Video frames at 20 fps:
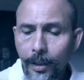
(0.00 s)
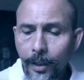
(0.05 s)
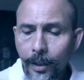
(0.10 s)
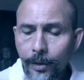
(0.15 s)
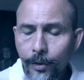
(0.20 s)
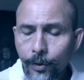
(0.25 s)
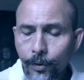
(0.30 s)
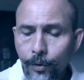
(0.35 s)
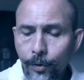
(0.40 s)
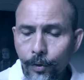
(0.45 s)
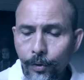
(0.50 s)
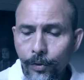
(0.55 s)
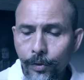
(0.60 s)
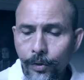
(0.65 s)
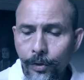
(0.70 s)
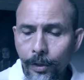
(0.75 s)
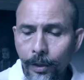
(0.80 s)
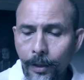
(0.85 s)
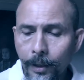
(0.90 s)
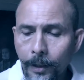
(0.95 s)
You should
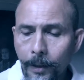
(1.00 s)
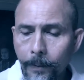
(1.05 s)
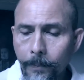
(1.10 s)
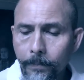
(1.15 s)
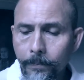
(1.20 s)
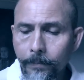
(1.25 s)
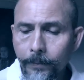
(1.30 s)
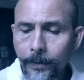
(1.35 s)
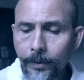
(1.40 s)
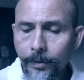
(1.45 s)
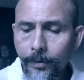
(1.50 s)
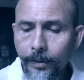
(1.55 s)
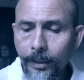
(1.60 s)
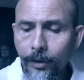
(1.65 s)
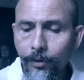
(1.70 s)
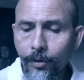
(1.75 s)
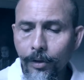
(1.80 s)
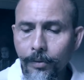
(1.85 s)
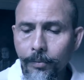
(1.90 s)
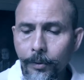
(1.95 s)
take
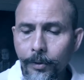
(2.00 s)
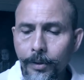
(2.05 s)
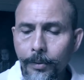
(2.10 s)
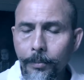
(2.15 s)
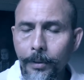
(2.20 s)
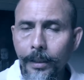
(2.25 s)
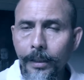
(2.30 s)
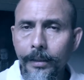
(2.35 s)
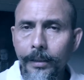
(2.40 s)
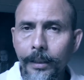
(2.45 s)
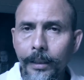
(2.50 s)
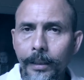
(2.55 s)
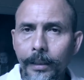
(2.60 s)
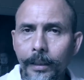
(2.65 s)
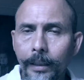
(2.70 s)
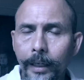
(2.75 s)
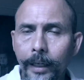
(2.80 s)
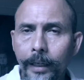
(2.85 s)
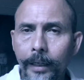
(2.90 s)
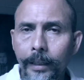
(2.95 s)

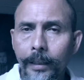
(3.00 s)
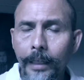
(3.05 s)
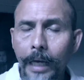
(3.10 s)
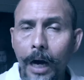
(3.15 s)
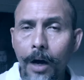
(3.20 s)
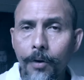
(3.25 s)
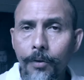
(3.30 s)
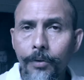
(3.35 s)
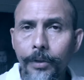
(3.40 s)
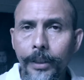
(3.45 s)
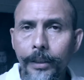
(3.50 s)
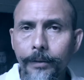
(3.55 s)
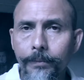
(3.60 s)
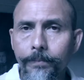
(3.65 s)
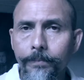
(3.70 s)
responsibility and own it,